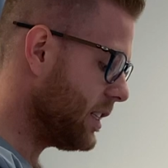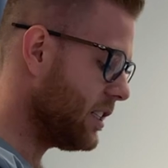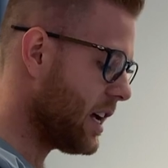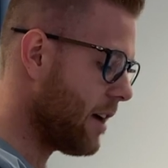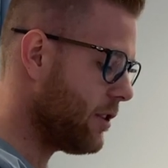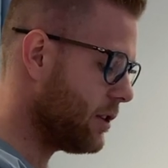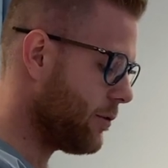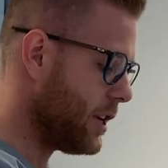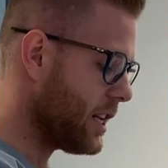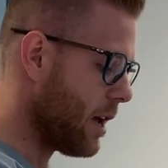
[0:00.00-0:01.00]
Since I have this
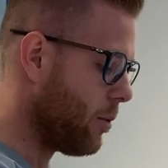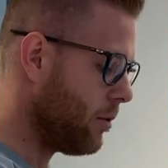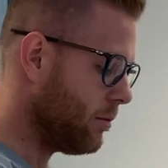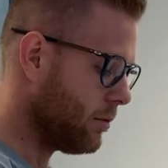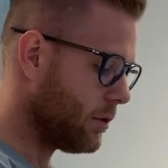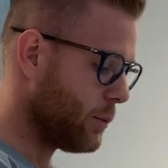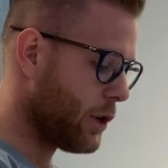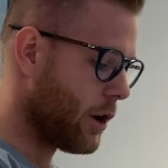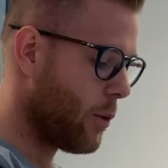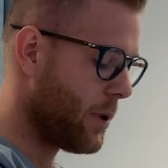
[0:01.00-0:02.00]
free table,
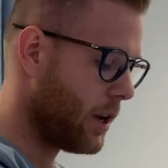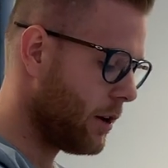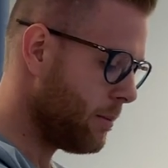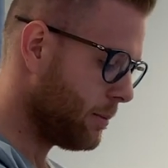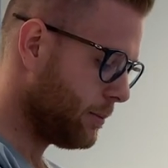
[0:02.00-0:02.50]
I'm going to open it here.